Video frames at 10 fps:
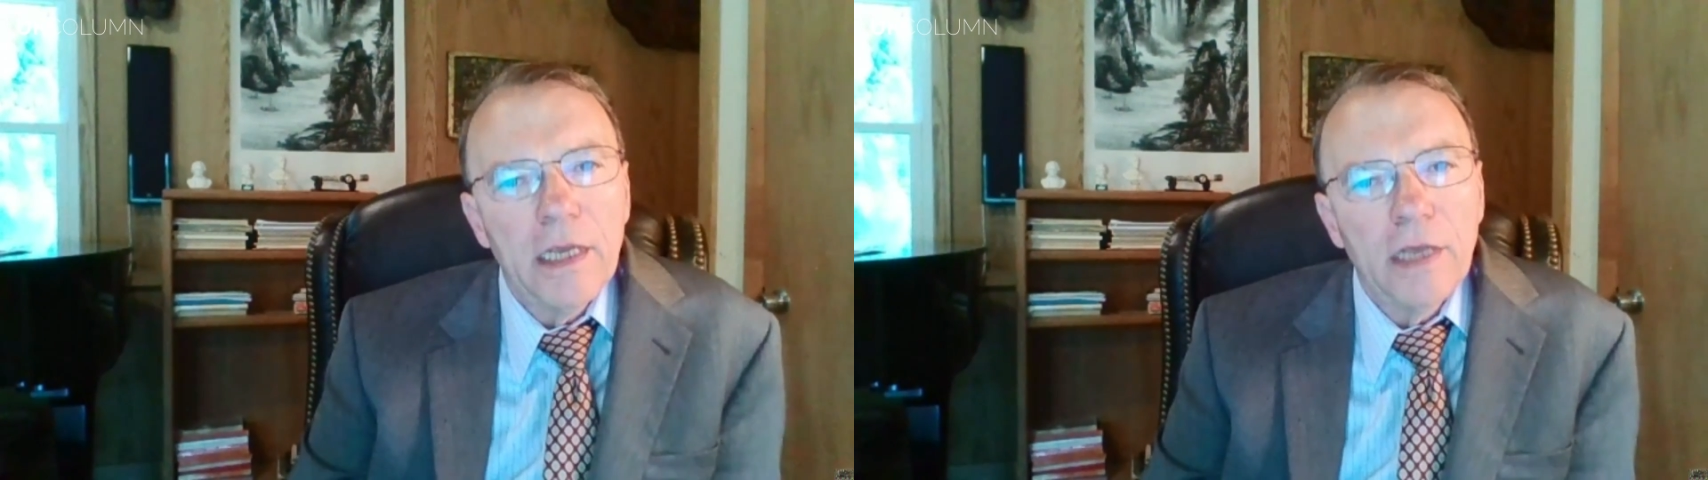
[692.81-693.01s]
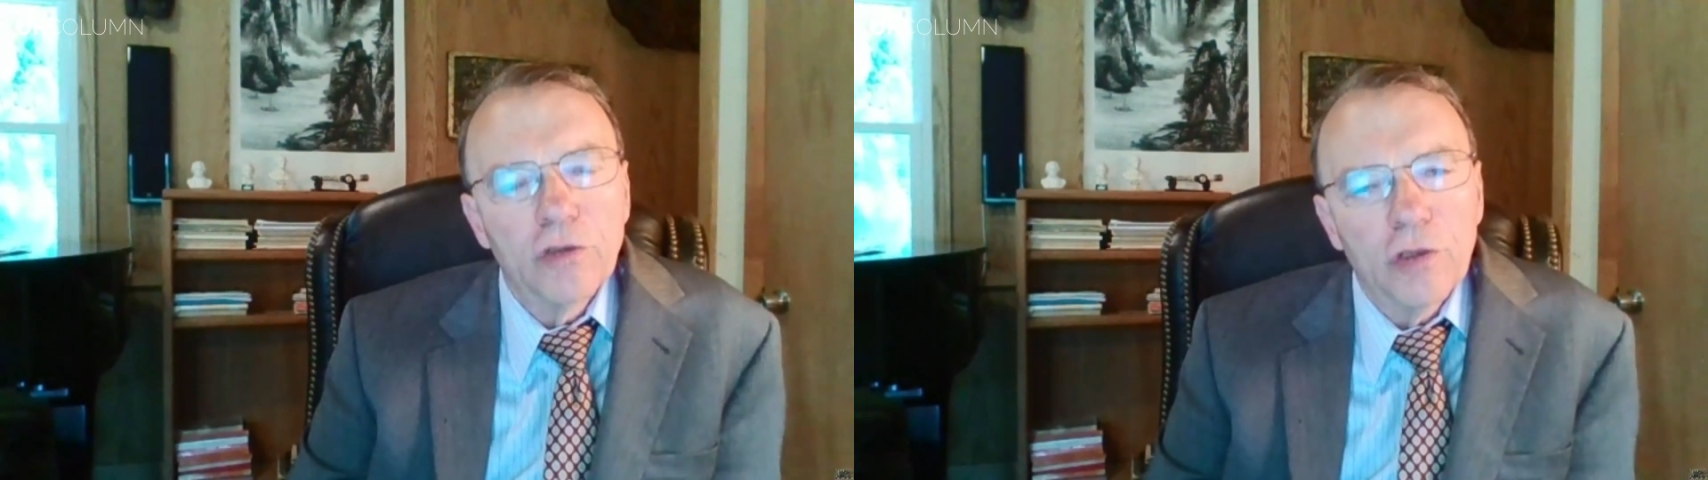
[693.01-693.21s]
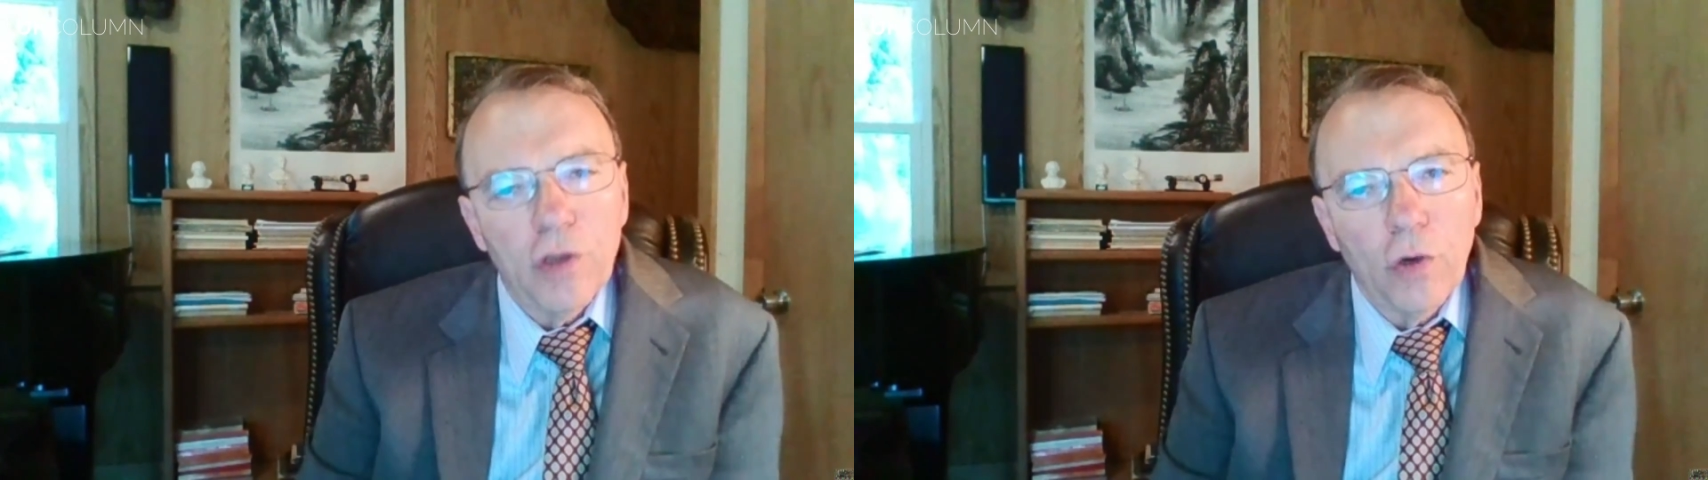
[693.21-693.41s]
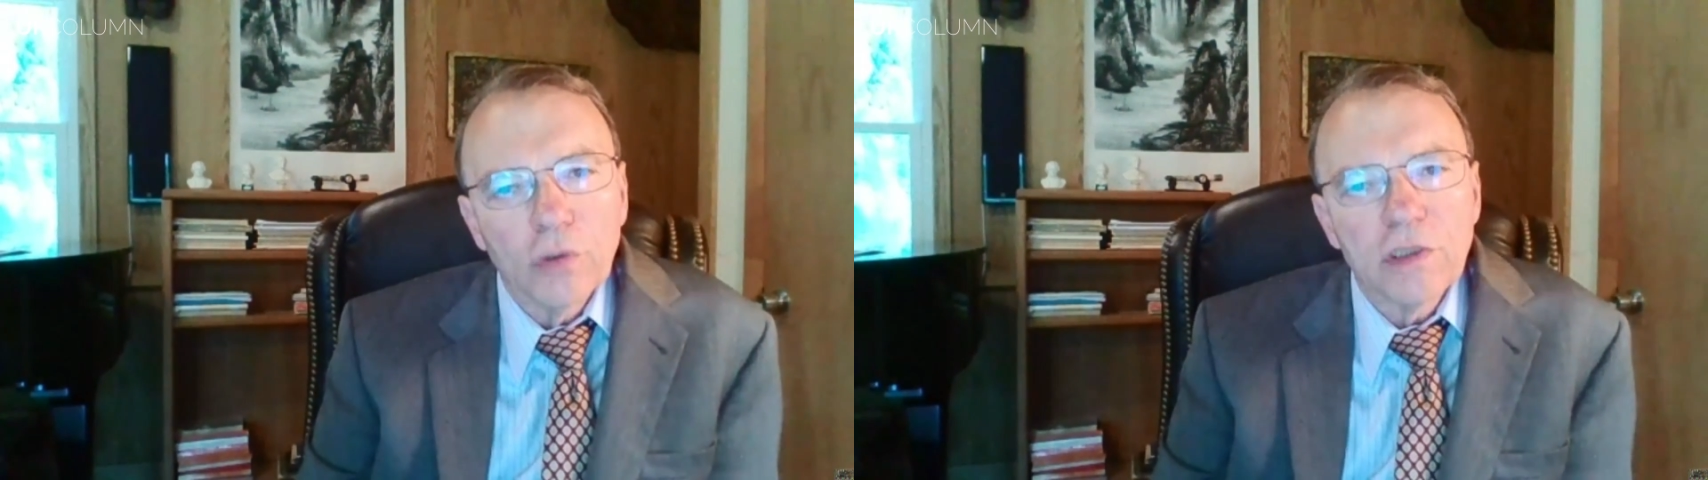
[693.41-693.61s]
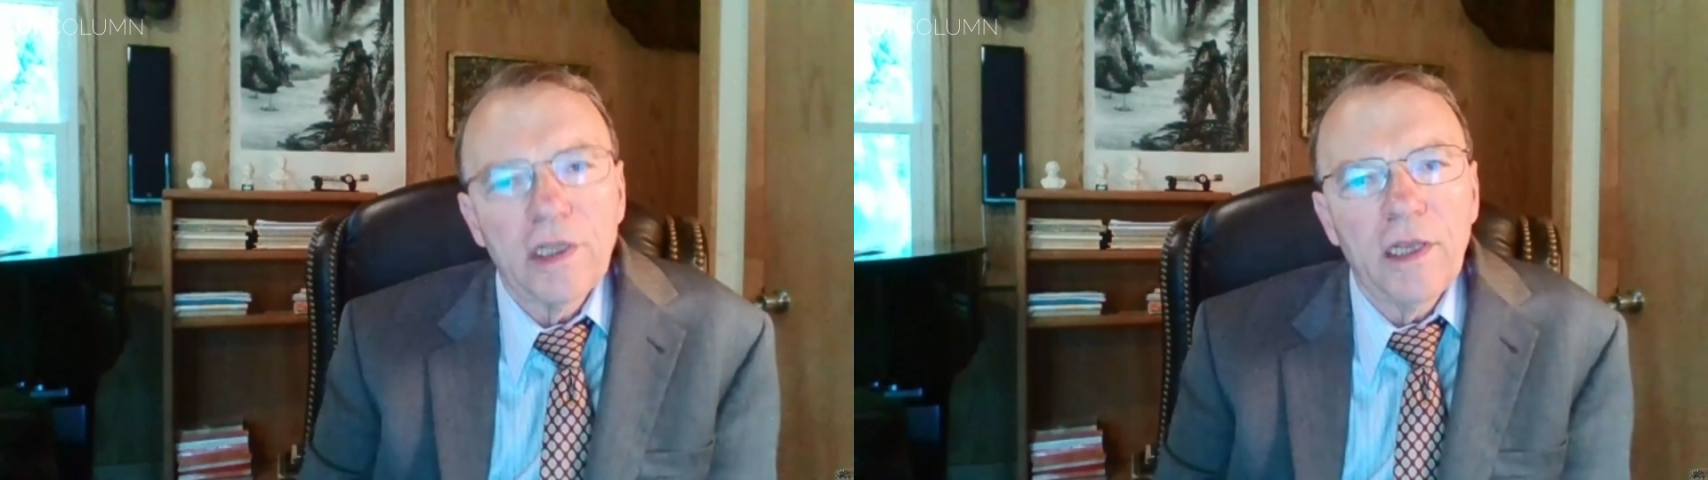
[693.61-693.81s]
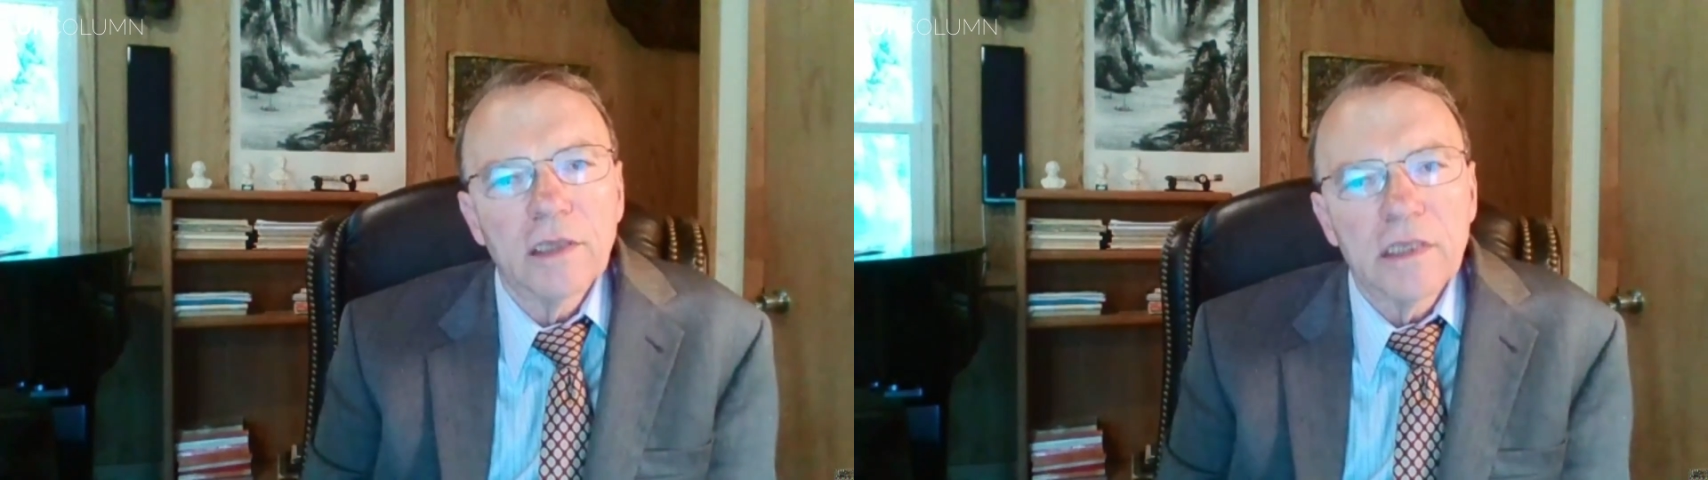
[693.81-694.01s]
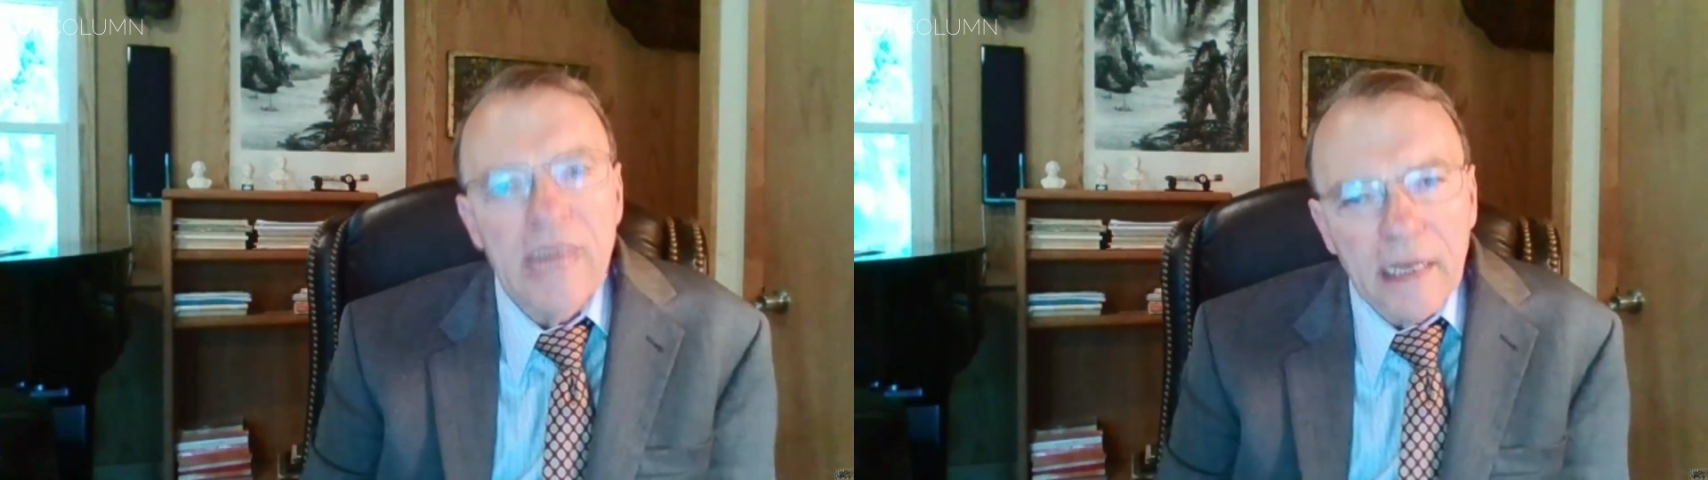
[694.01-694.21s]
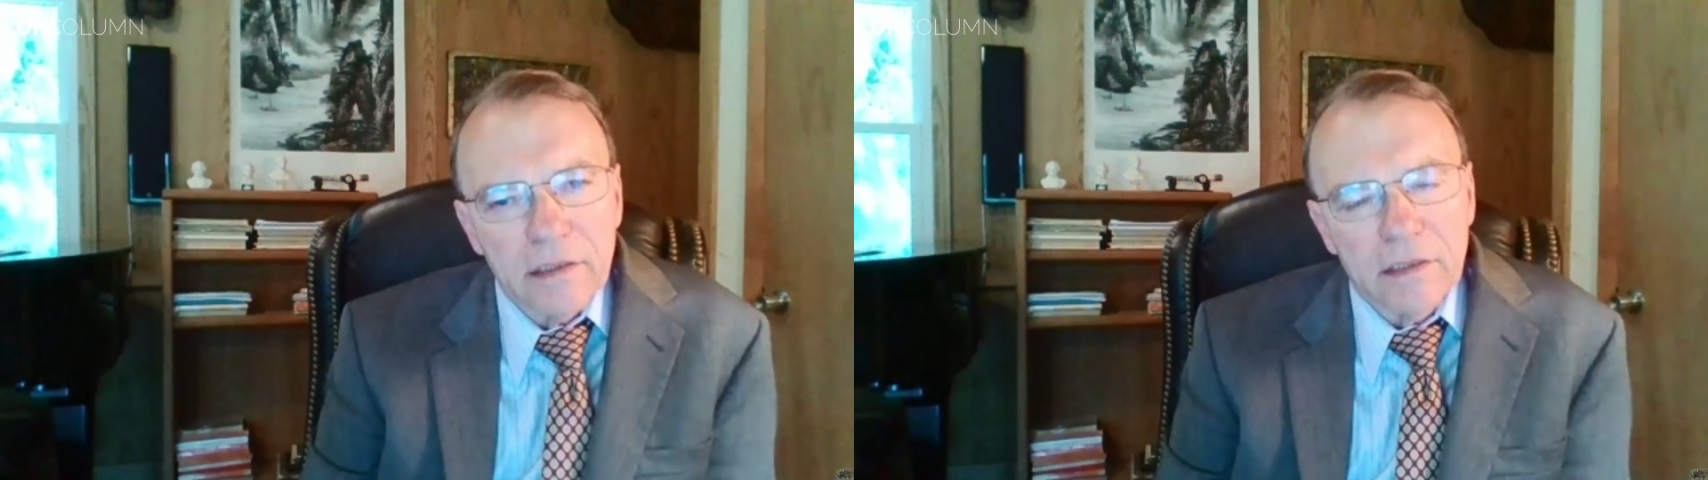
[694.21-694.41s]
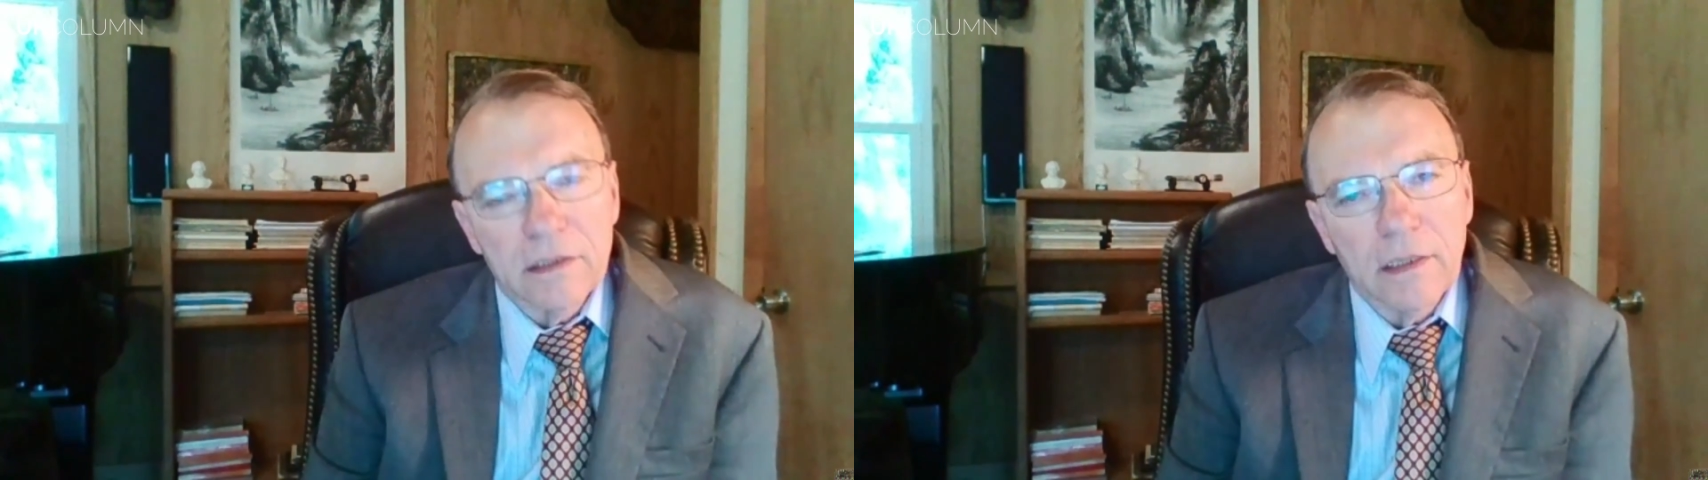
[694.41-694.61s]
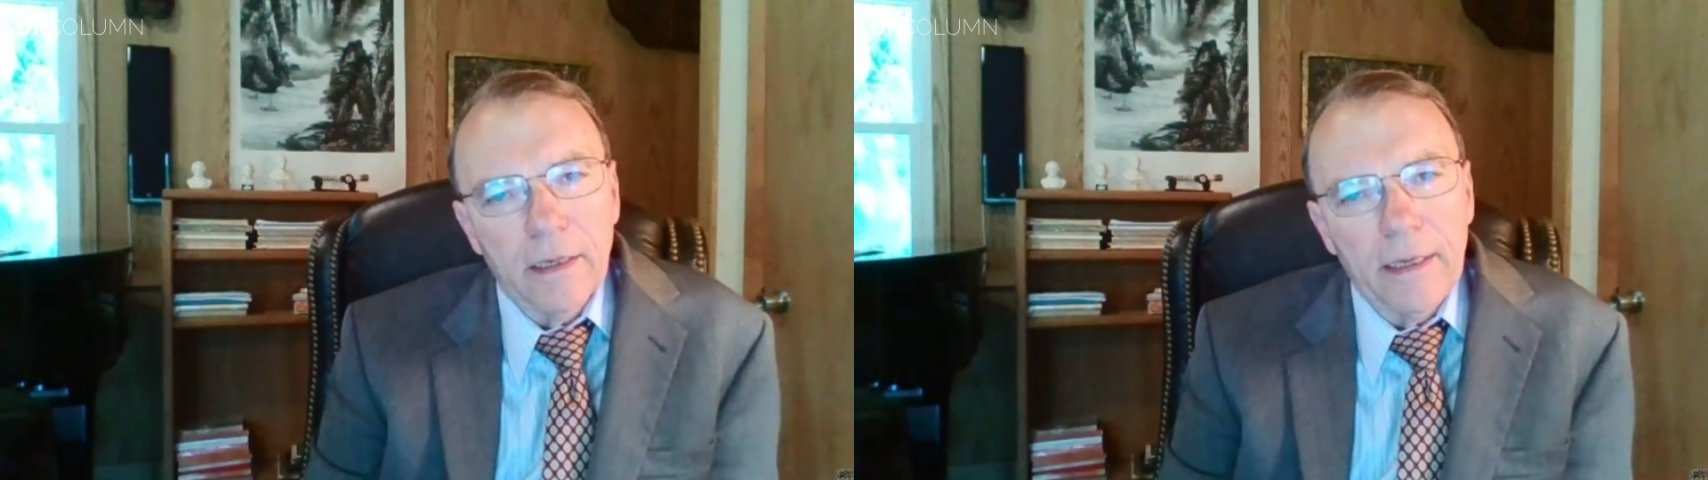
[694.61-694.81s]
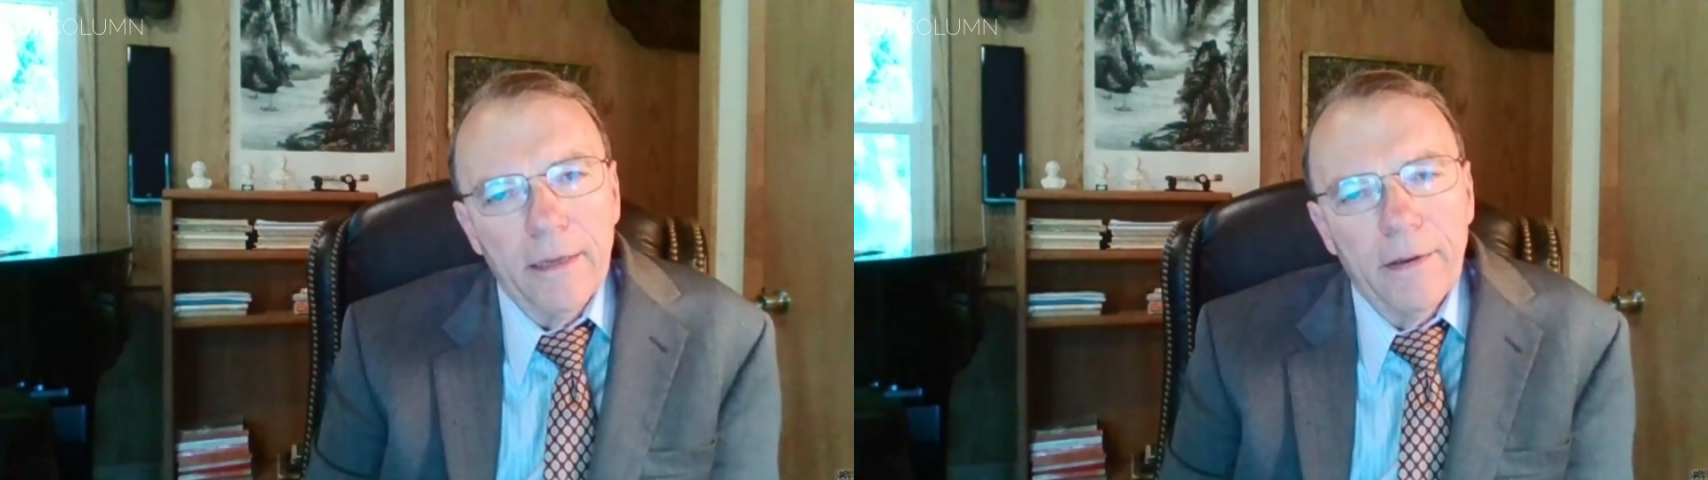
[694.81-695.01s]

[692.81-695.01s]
into those things necessary